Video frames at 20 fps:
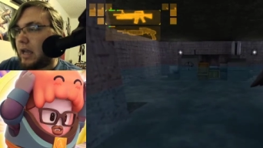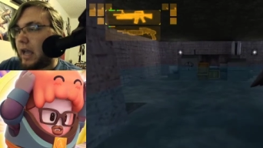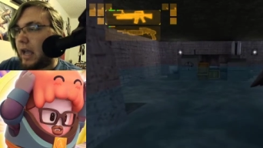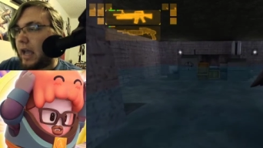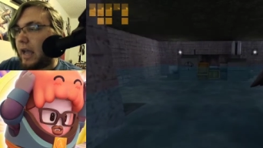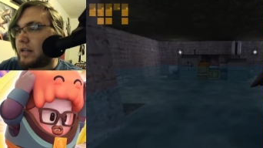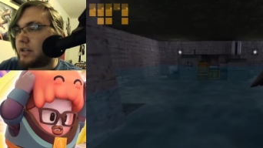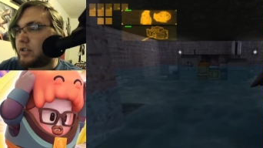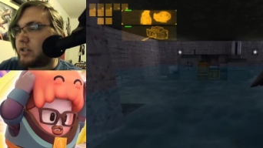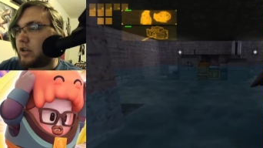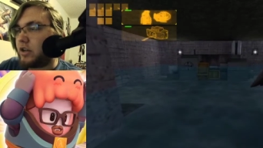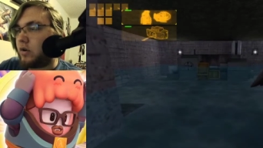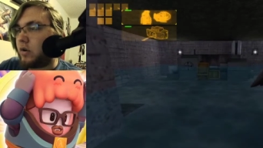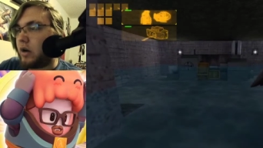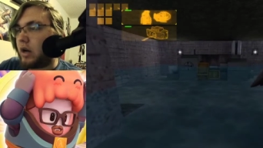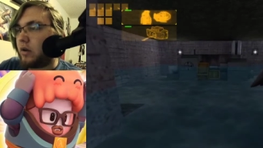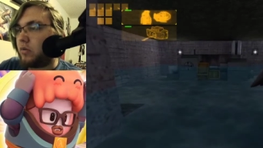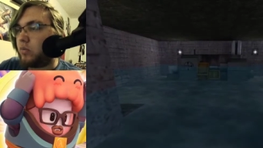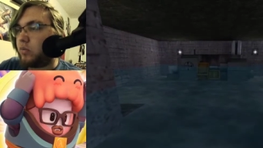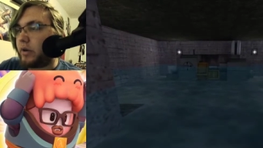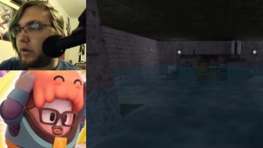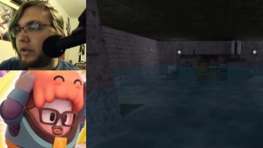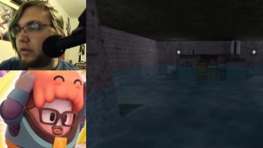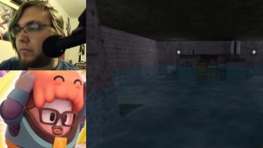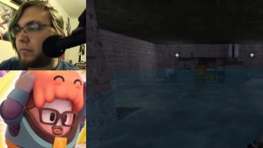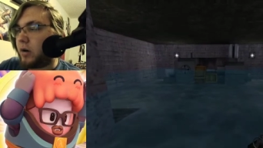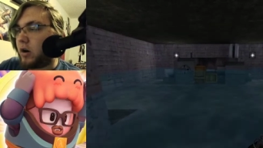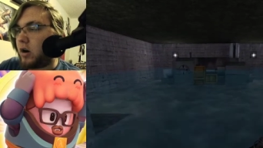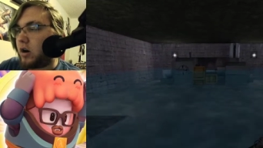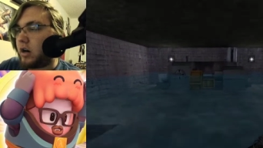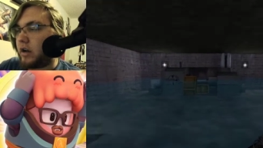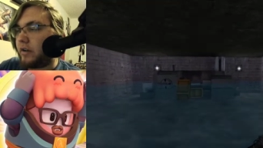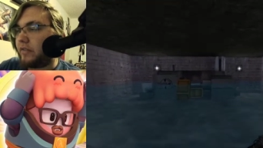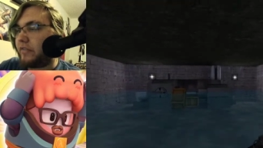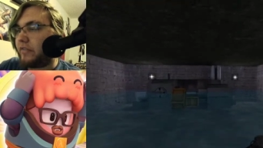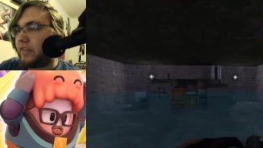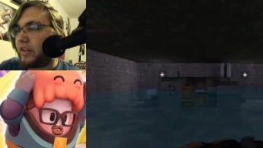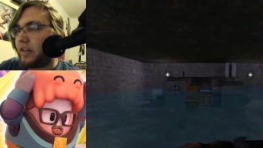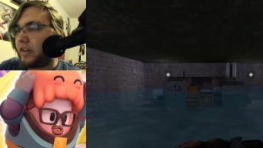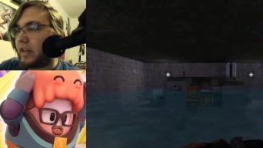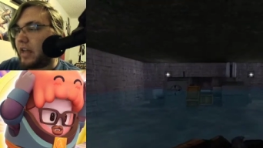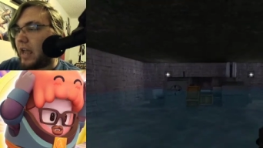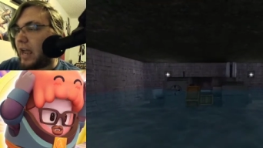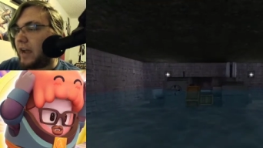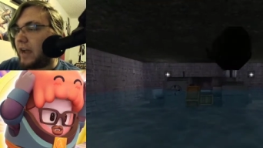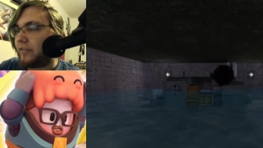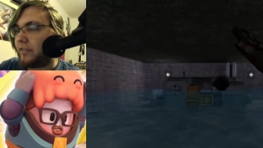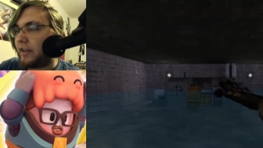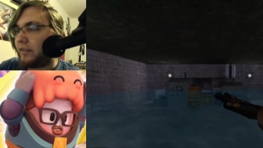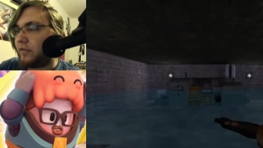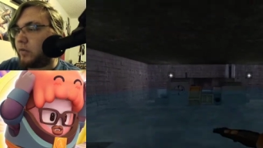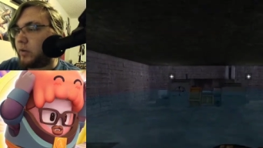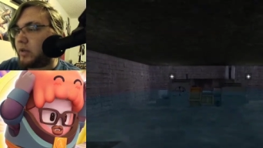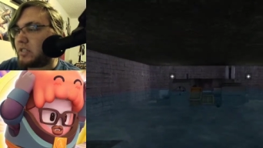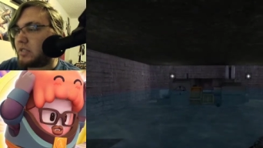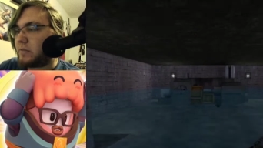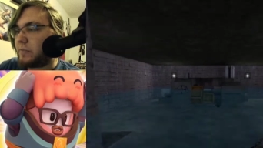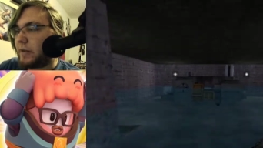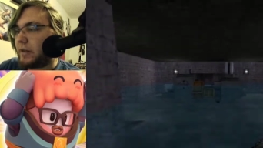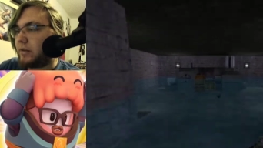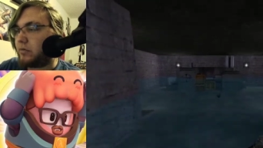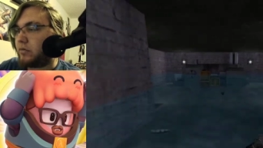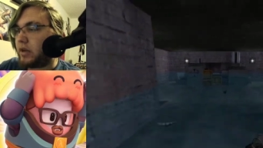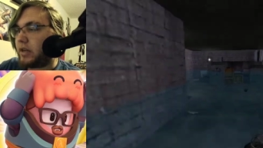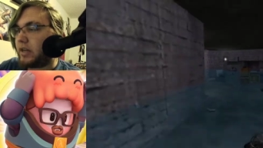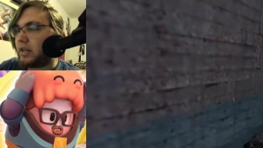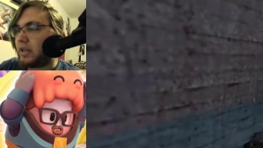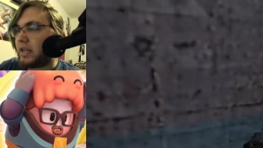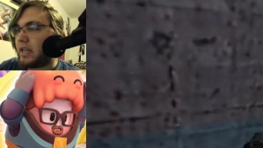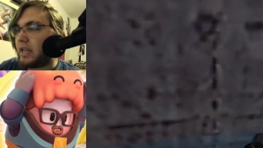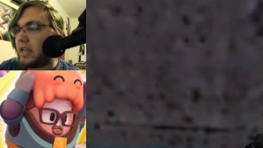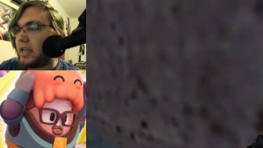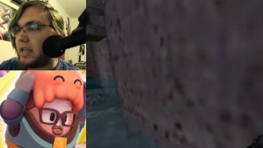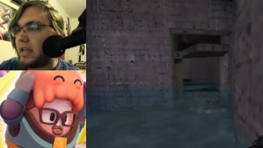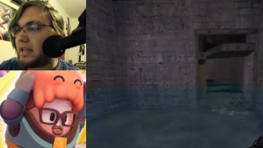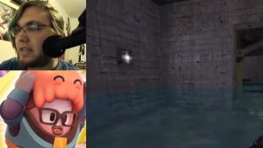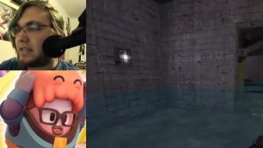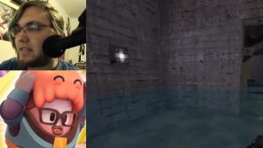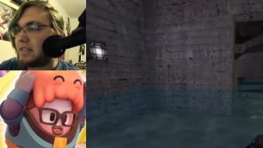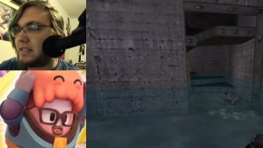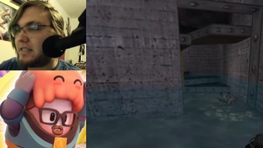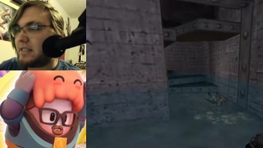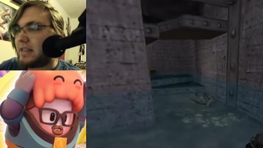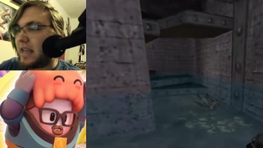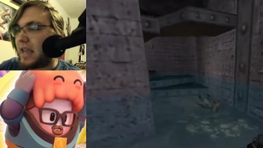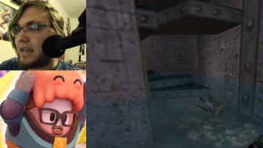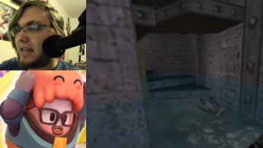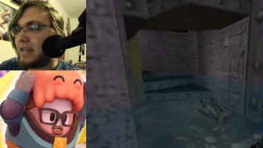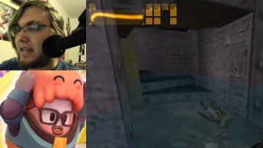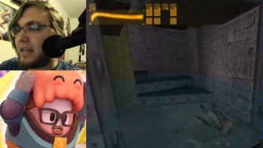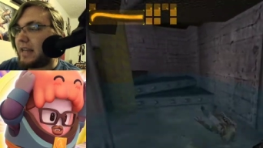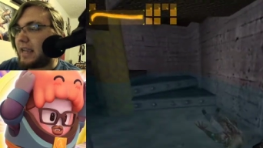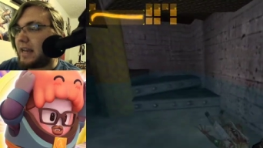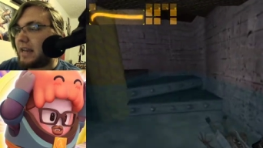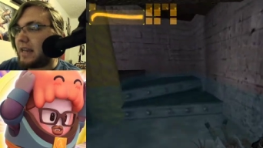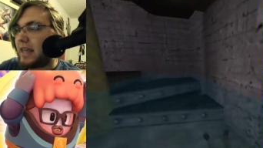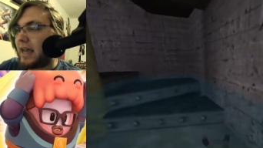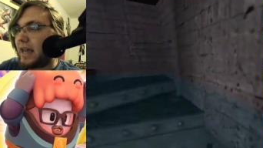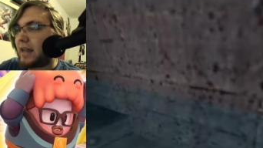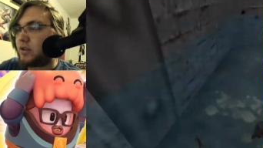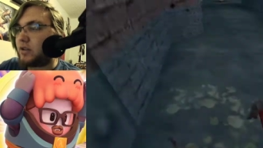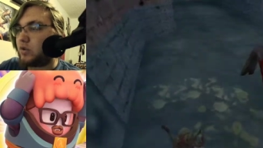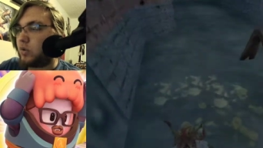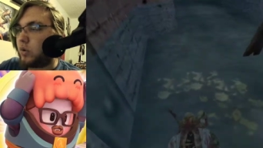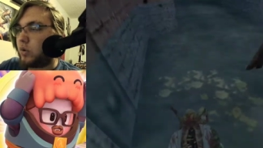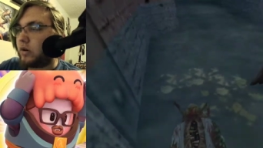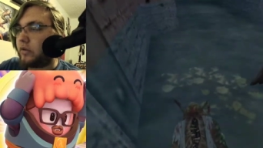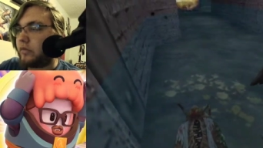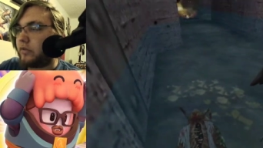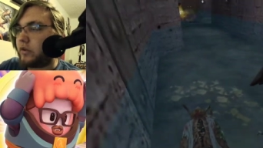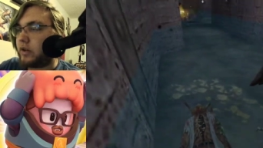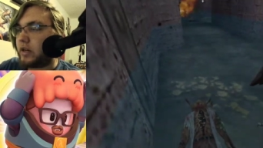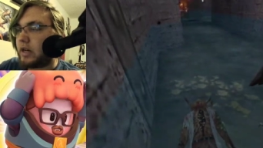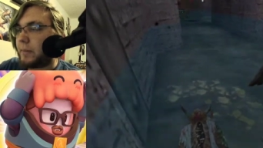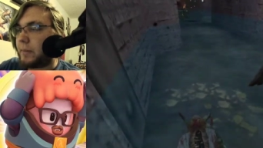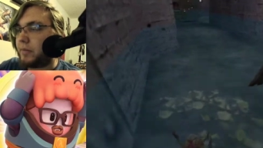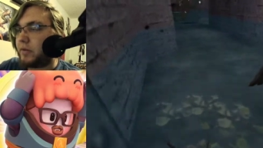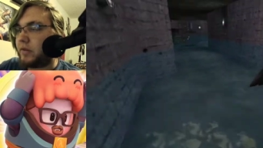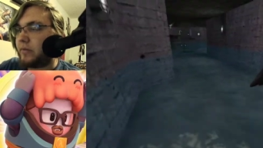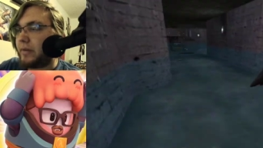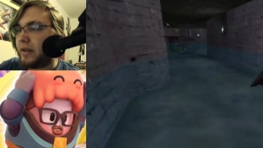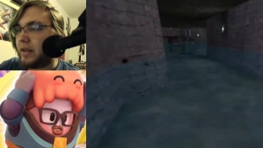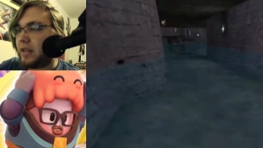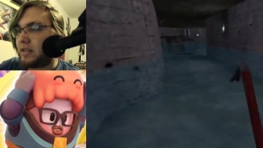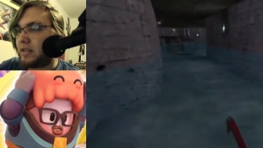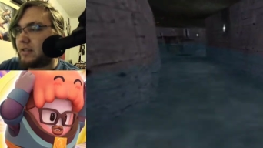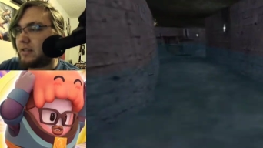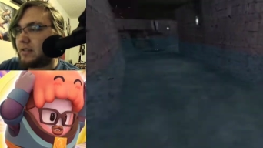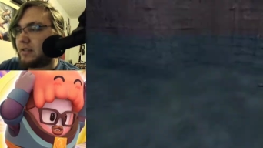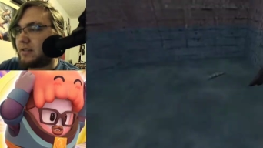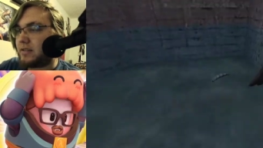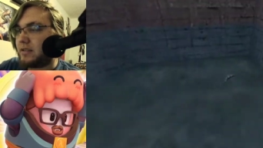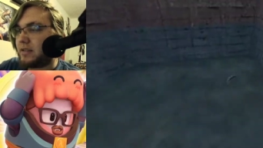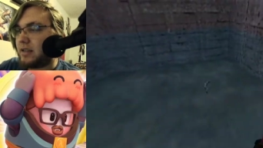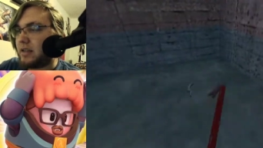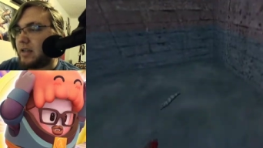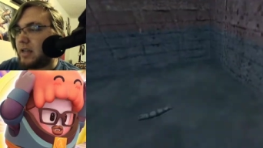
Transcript: And so a real part of the Half-Life 1 speed run is standing in that door for a couple of minutes